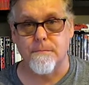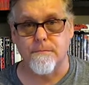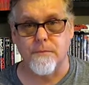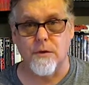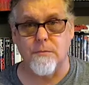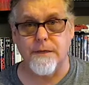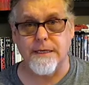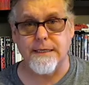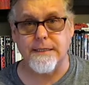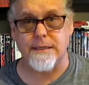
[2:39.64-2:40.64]
No
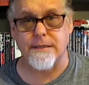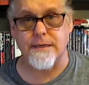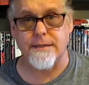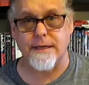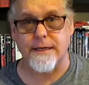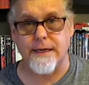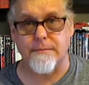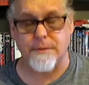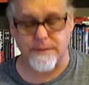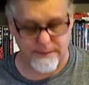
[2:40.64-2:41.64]
big details on that
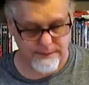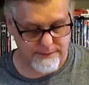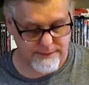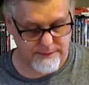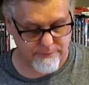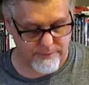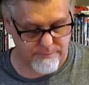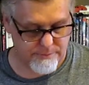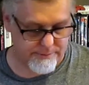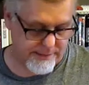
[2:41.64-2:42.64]
yet, but they decided to
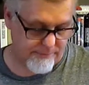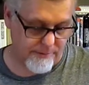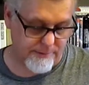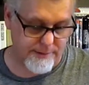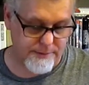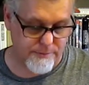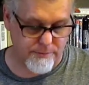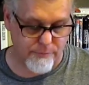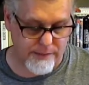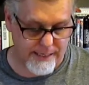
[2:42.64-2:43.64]
reboot that one. This
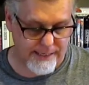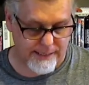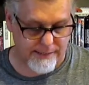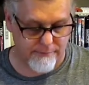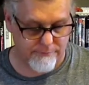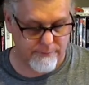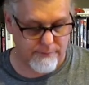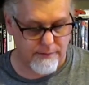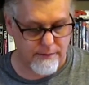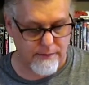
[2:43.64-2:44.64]
one we have
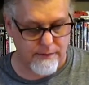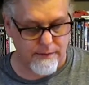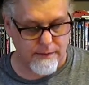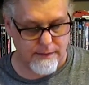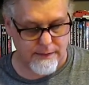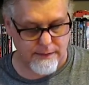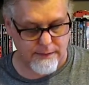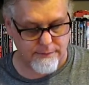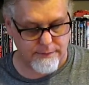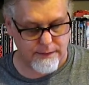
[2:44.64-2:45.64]

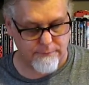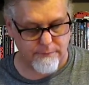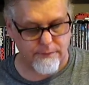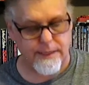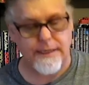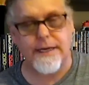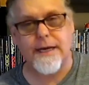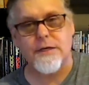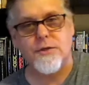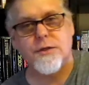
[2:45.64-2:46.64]
on the cover,
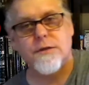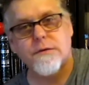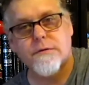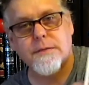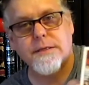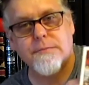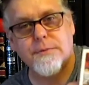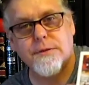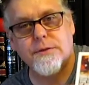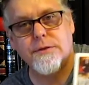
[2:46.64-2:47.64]
Indiana Jones from the
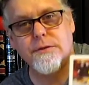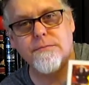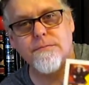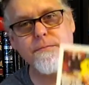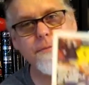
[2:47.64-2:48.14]
Temple of Doom,